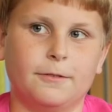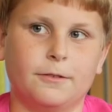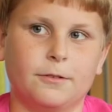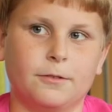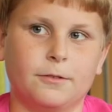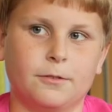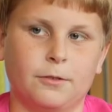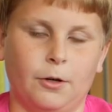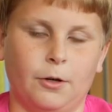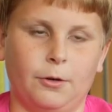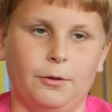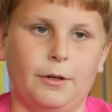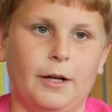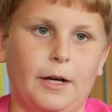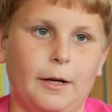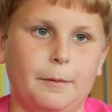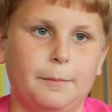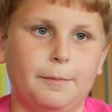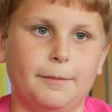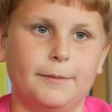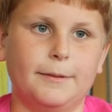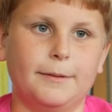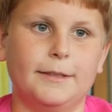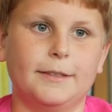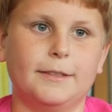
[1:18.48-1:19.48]
grown
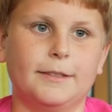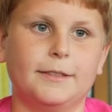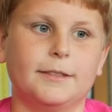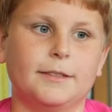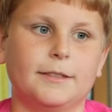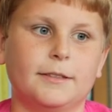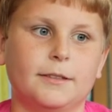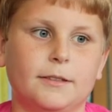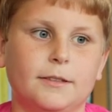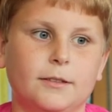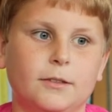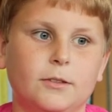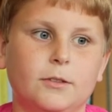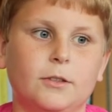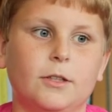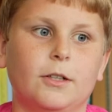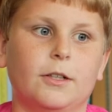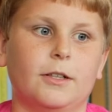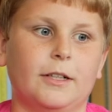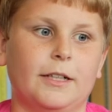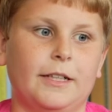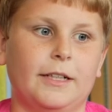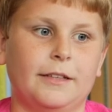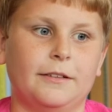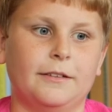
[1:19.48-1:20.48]
up is
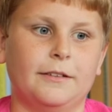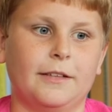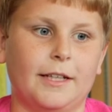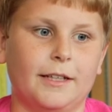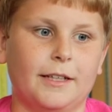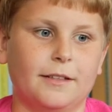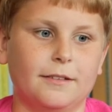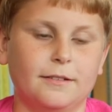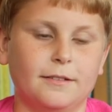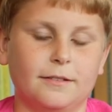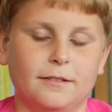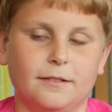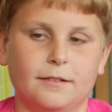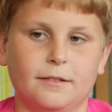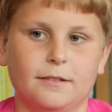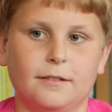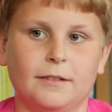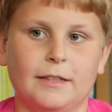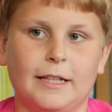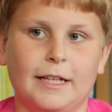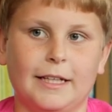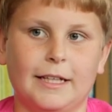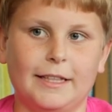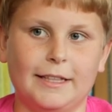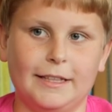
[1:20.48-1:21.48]
learning like
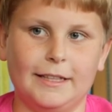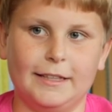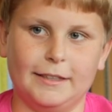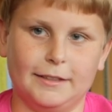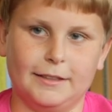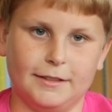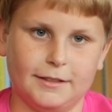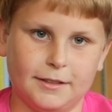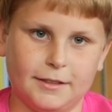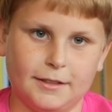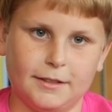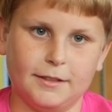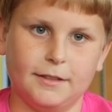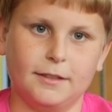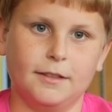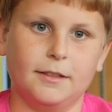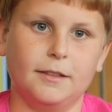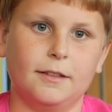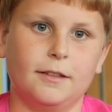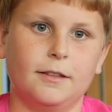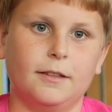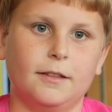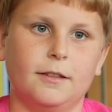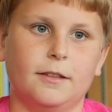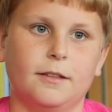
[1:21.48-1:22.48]
that he's
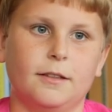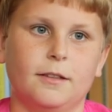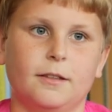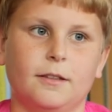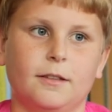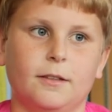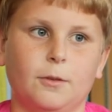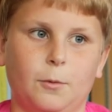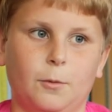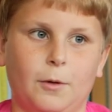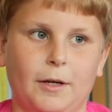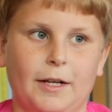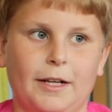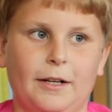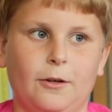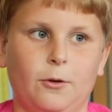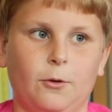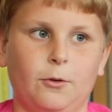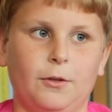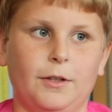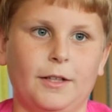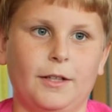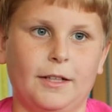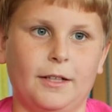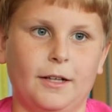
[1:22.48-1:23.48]
the one and
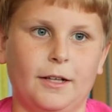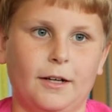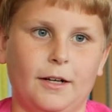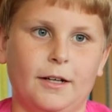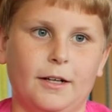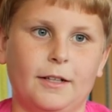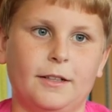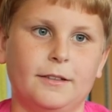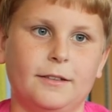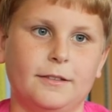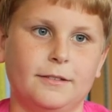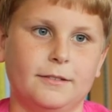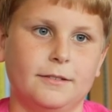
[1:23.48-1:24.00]
only God.